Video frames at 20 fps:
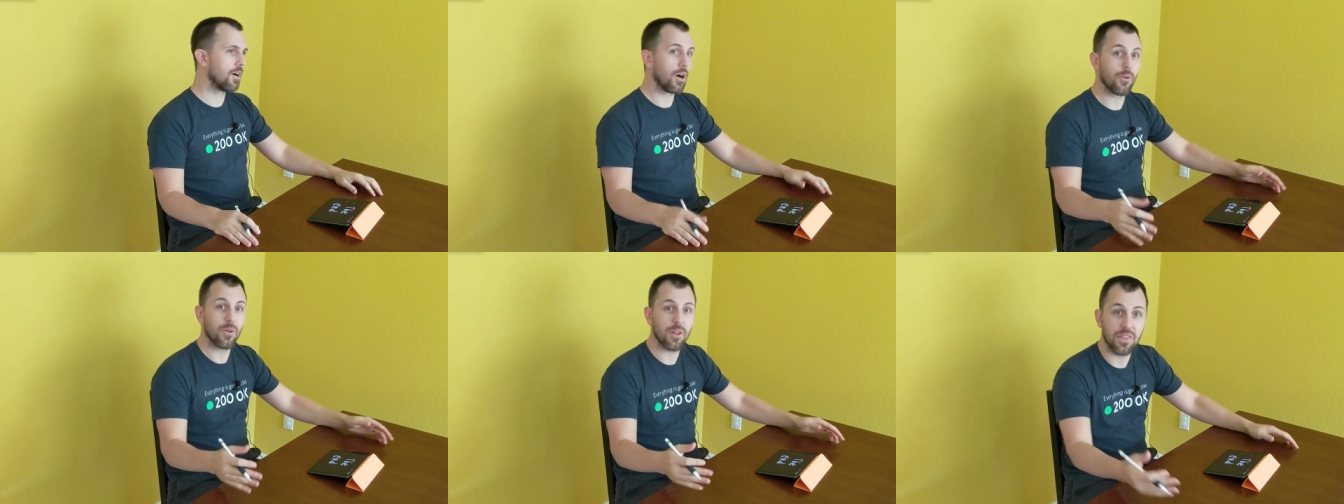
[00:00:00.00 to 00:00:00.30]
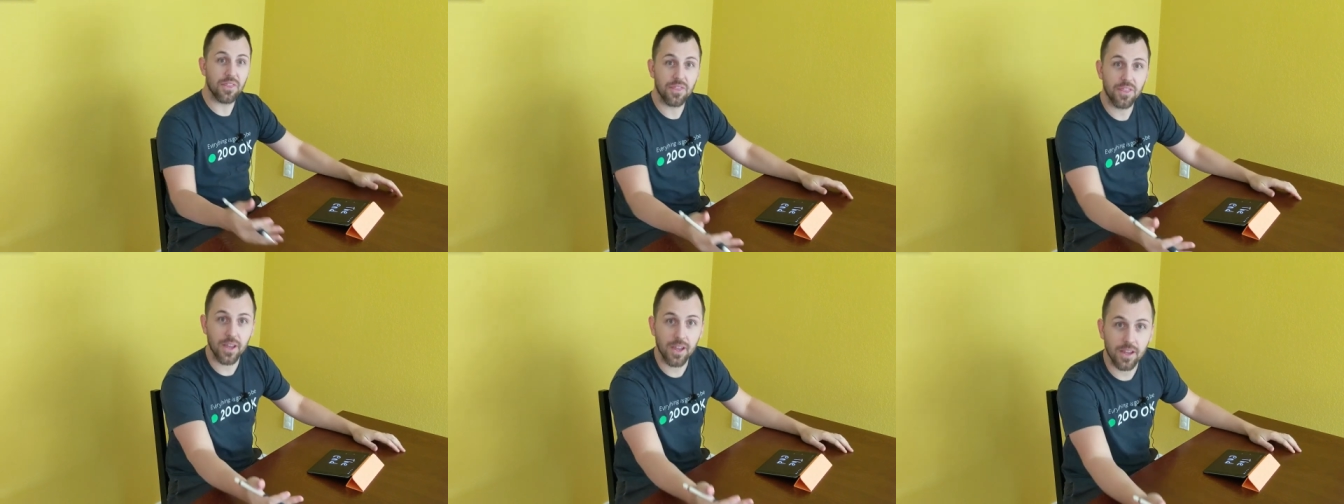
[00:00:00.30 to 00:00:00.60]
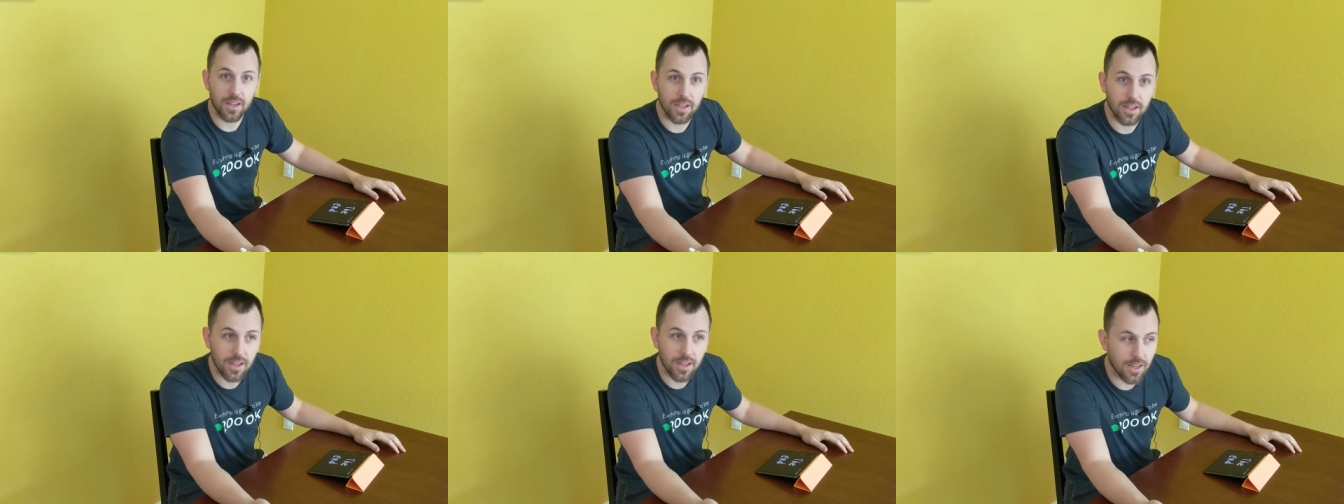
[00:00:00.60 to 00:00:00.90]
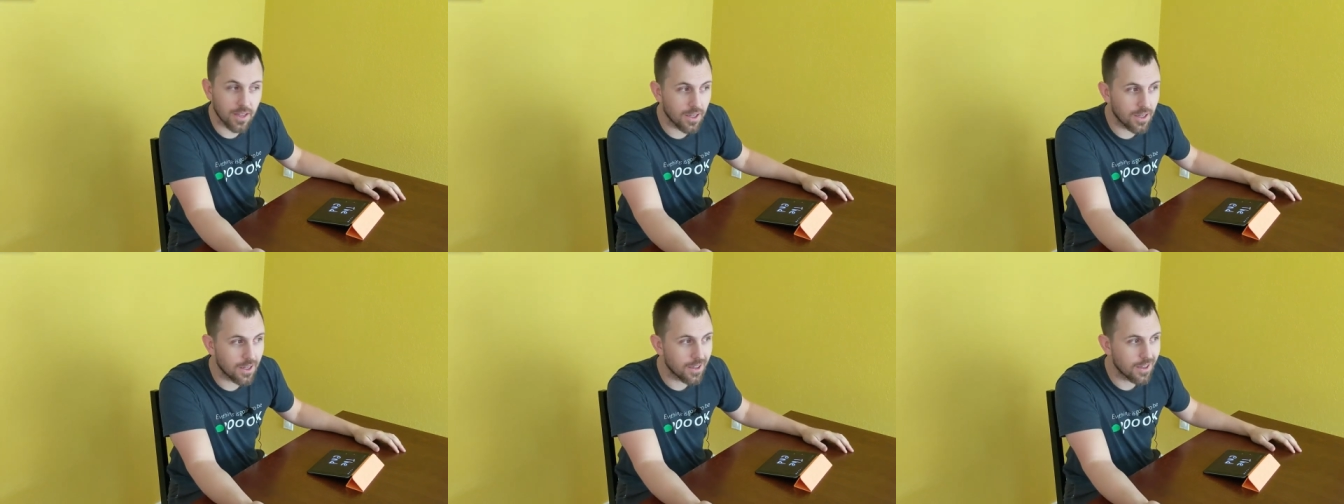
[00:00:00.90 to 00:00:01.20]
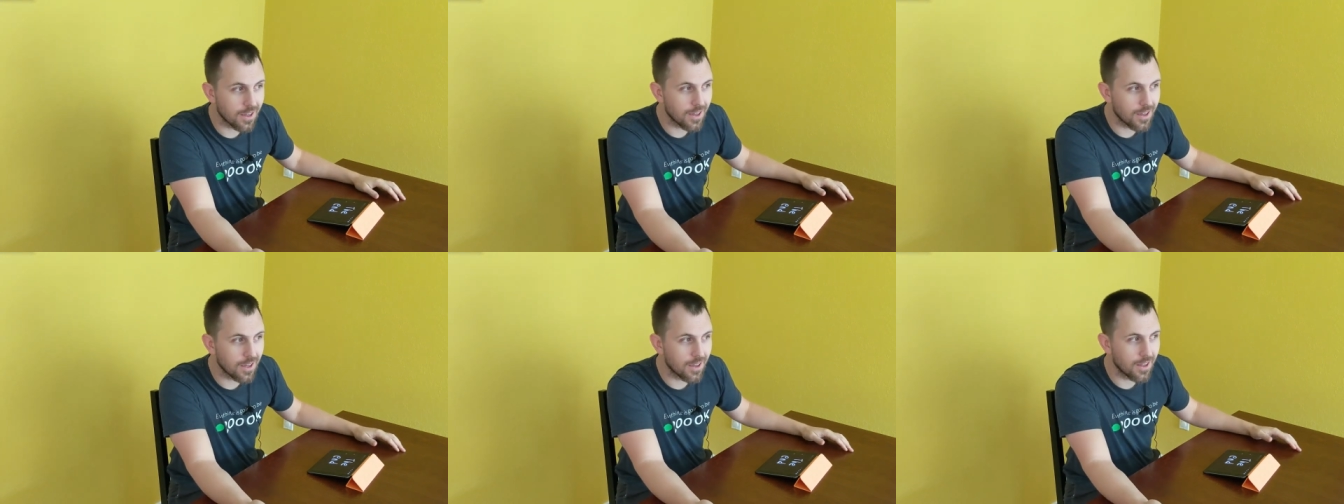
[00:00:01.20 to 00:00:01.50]
Oh, and think,
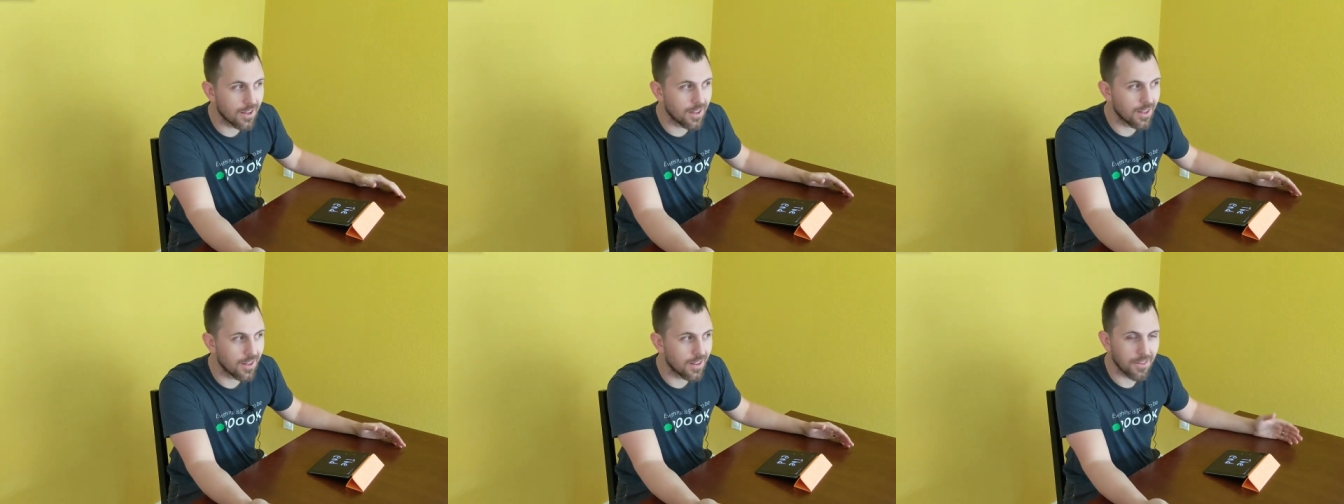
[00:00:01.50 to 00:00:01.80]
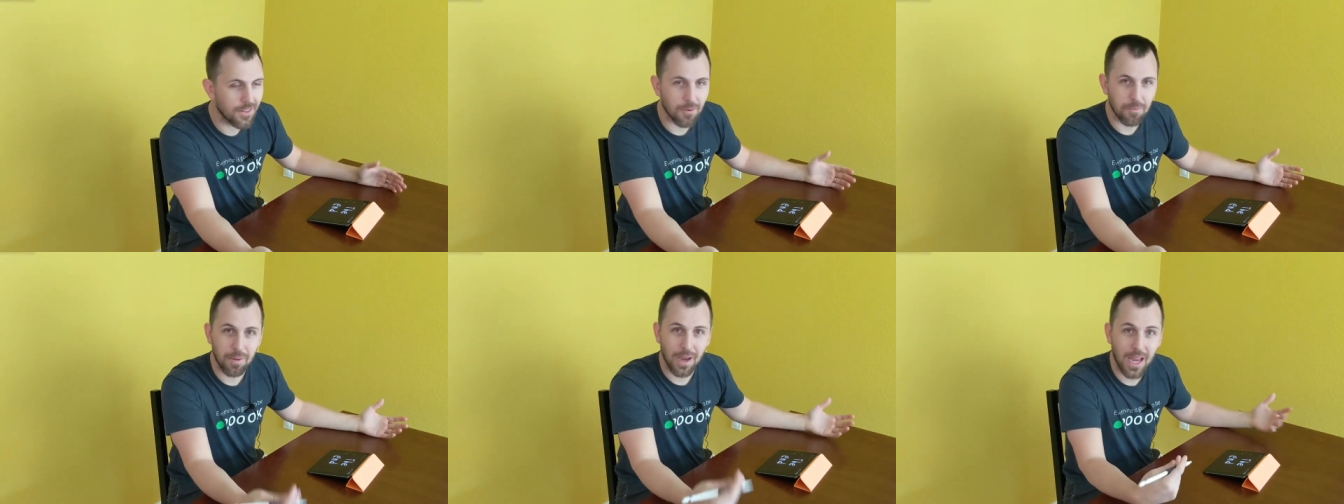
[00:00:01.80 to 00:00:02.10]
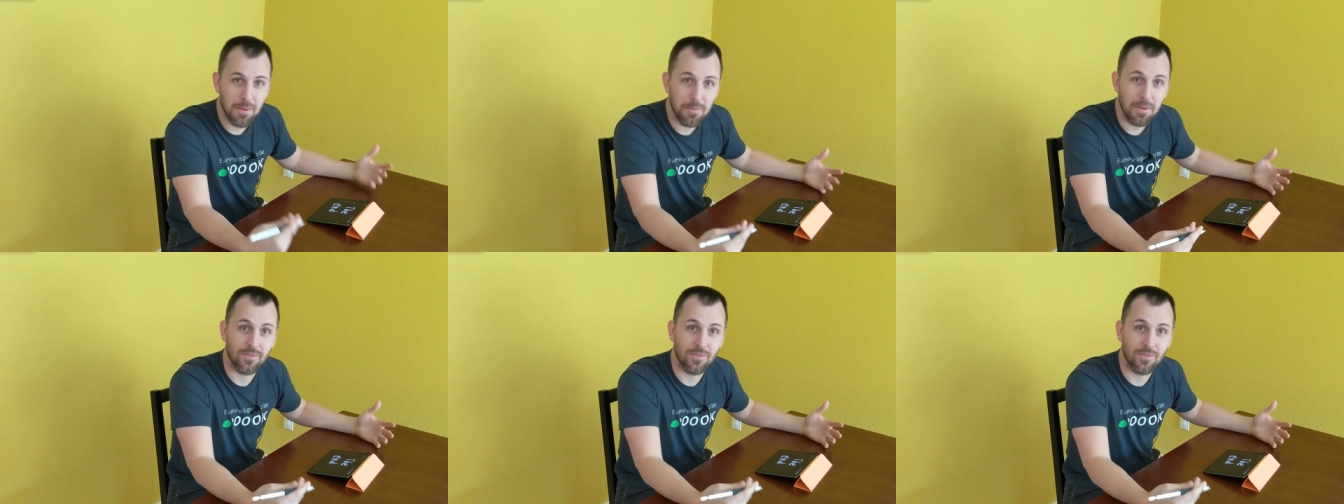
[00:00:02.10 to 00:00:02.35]
they'll pay